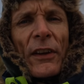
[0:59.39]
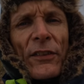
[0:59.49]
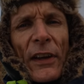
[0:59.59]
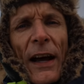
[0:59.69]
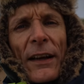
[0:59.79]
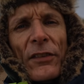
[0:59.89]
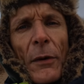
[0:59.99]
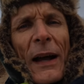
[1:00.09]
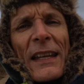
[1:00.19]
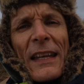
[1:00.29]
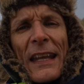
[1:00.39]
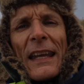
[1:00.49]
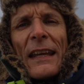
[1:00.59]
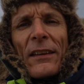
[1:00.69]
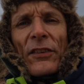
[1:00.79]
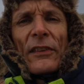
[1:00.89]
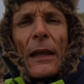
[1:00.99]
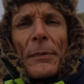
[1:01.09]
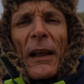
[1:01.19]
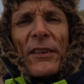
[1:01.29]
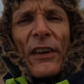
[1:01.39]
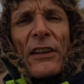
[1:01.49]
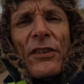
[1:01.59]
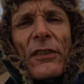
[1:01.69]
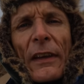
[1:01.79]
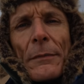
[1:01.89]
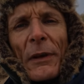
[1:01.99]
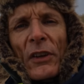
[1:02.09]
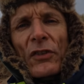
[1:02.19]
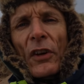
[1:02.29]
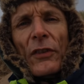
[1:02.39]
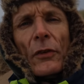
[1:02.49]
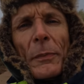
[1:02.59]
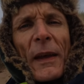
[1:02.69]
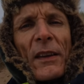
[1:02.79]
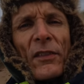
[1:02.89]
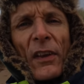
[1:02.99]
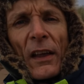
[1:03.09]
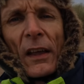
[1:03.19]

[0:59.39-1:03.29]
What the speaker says: in the sky. So I need stabilisation to give me the shutter speeds.